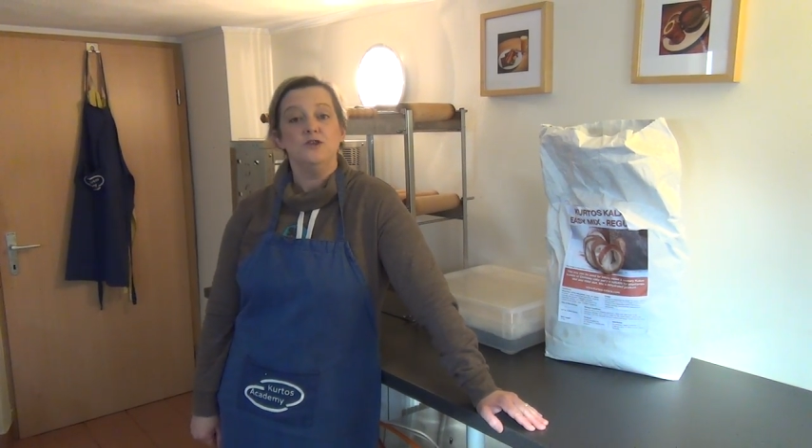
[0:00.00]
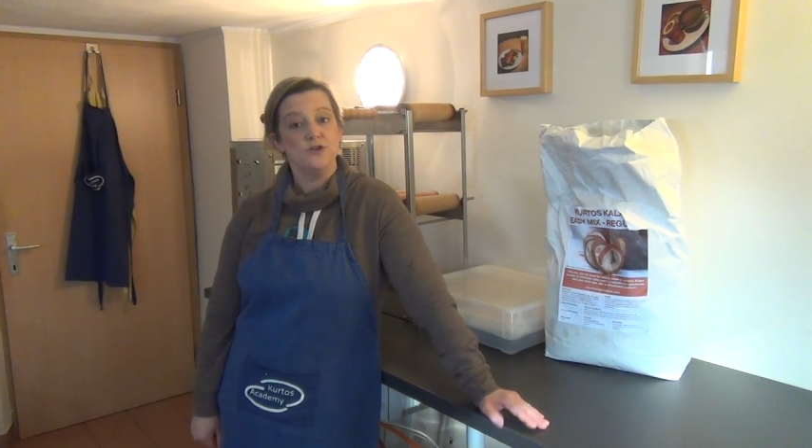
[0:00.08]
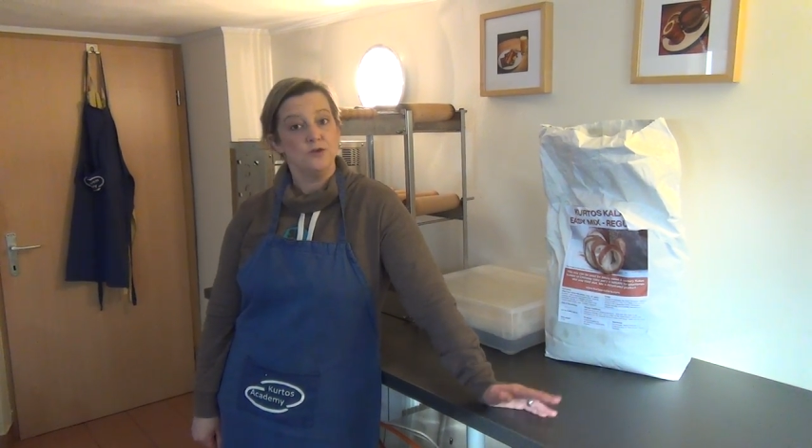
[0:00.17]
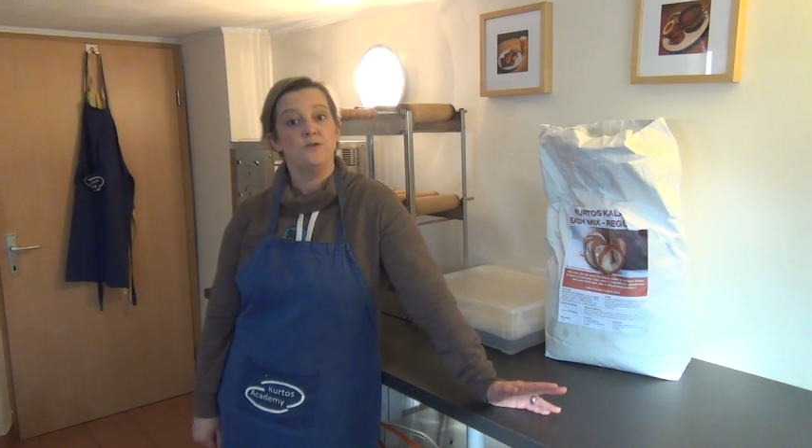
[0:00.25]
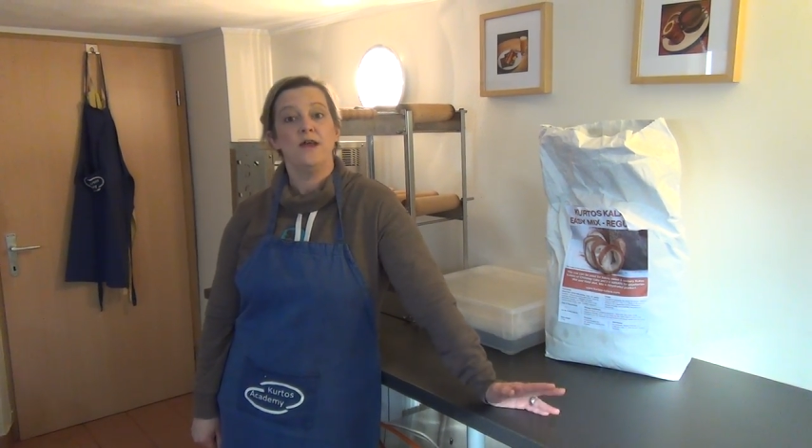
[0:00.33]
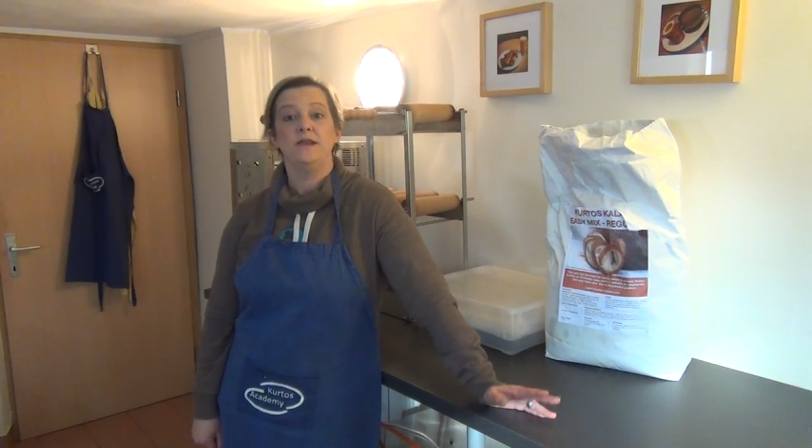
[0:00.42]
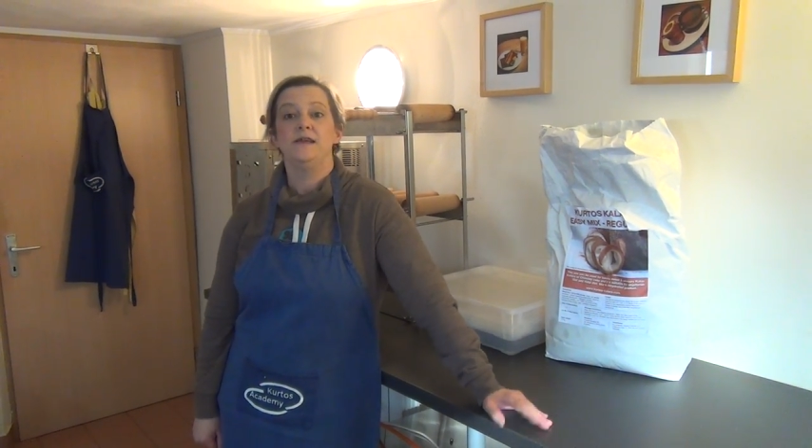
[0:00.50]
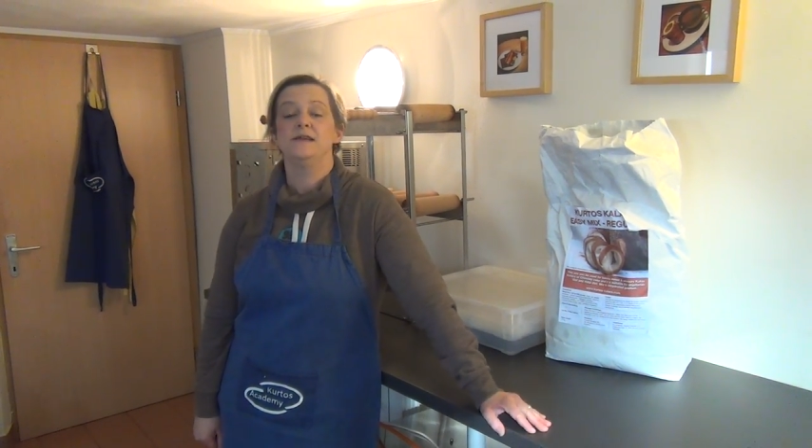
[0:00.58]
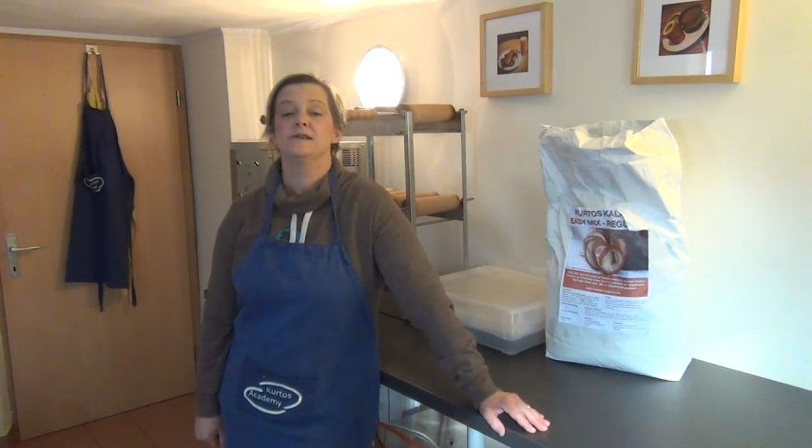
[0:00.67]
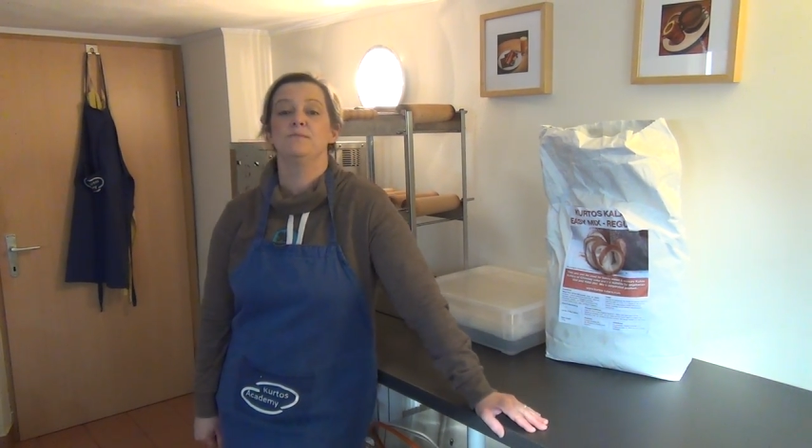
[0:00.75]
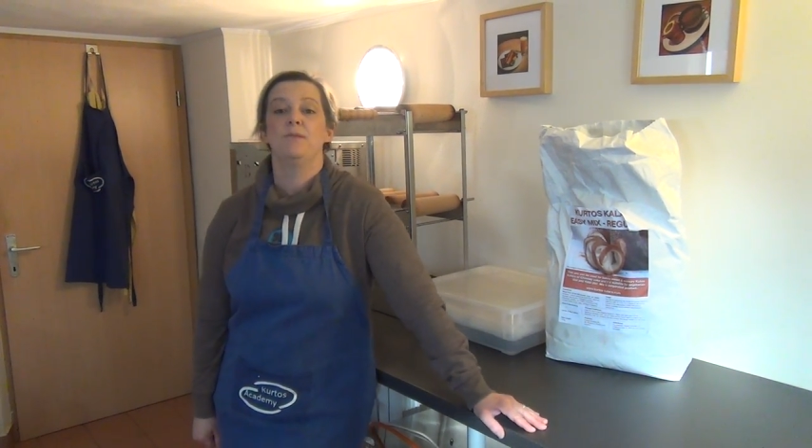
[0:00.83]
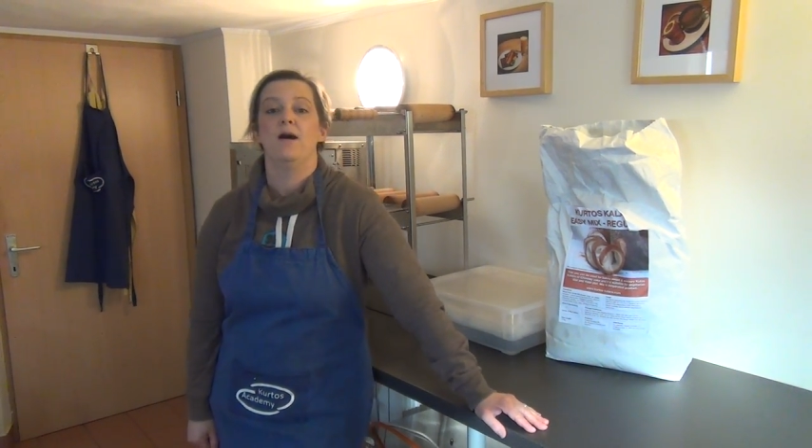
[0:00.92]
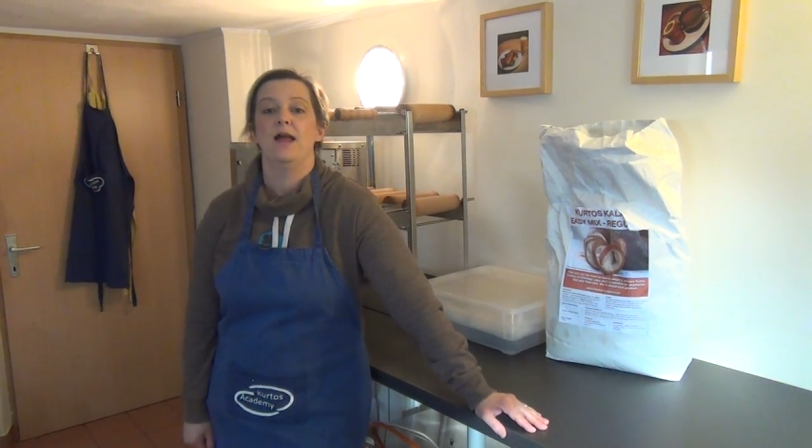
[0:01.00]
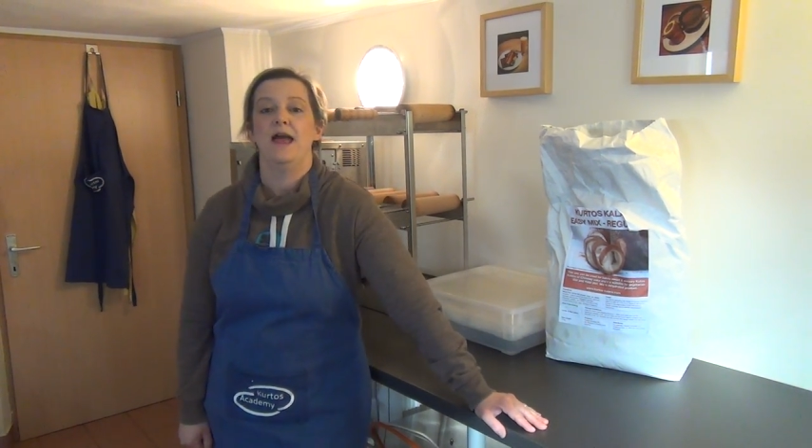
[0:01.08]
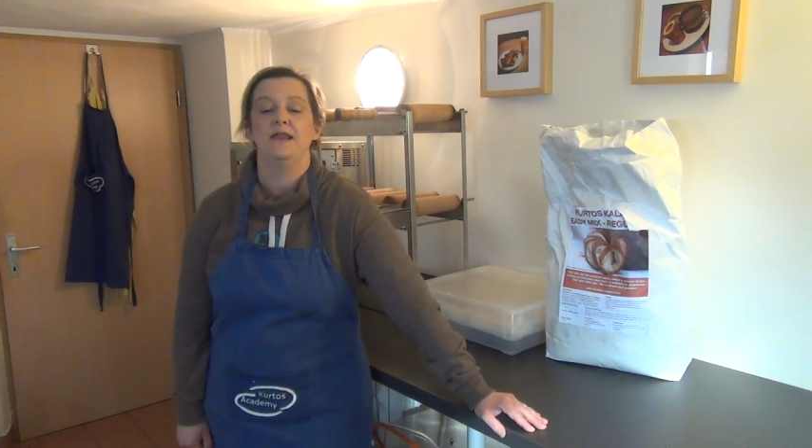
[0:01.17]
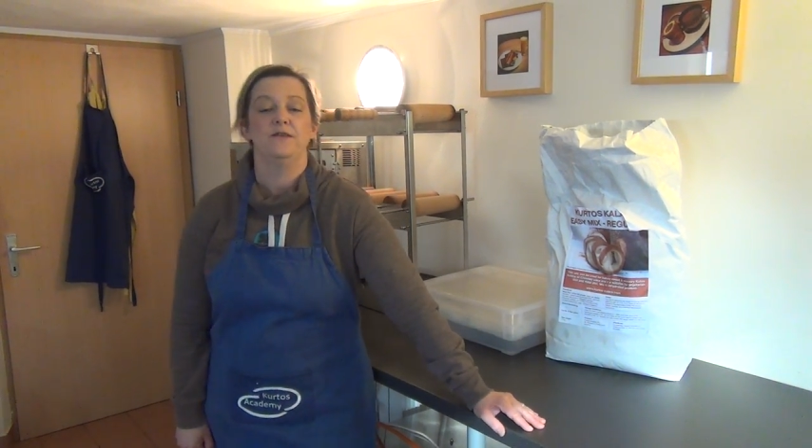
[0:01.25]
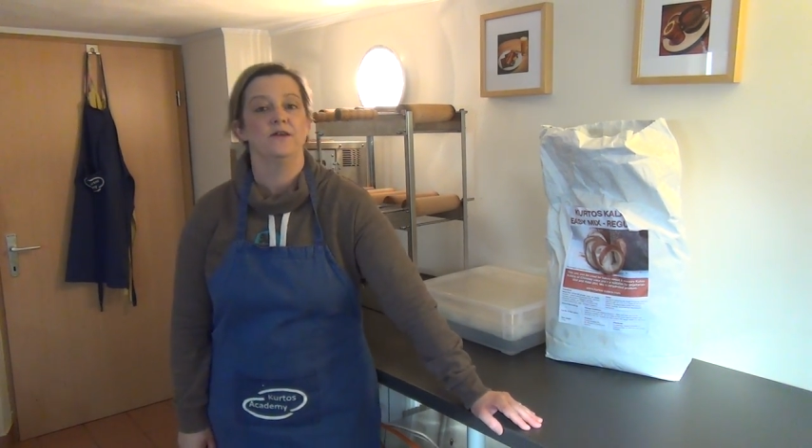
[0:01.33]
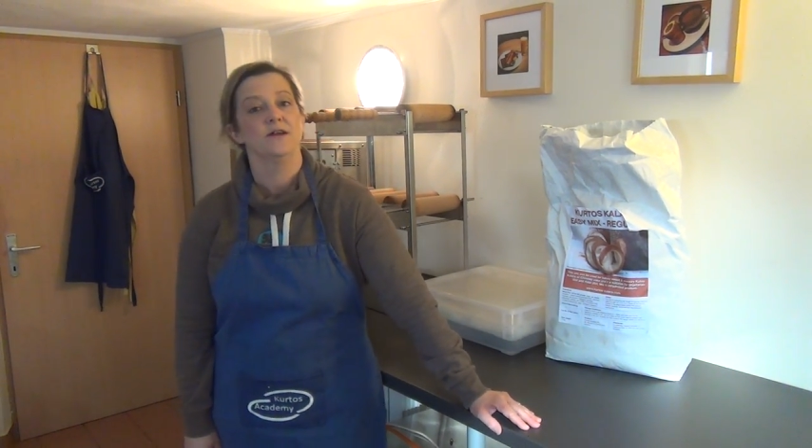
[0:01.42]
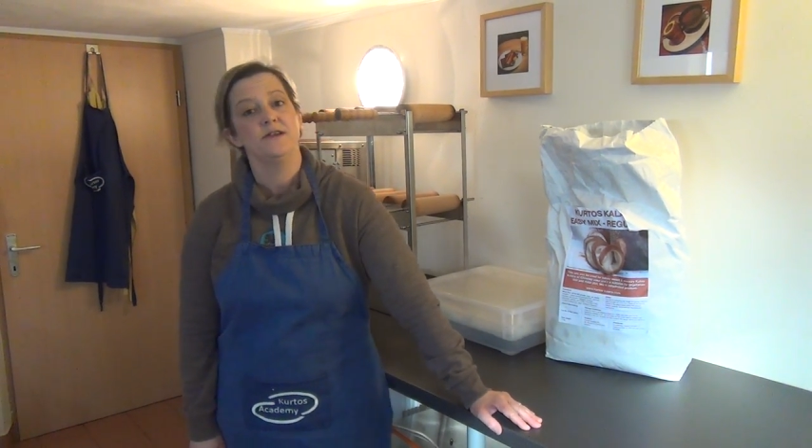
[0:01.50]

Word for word: do they need to buy anything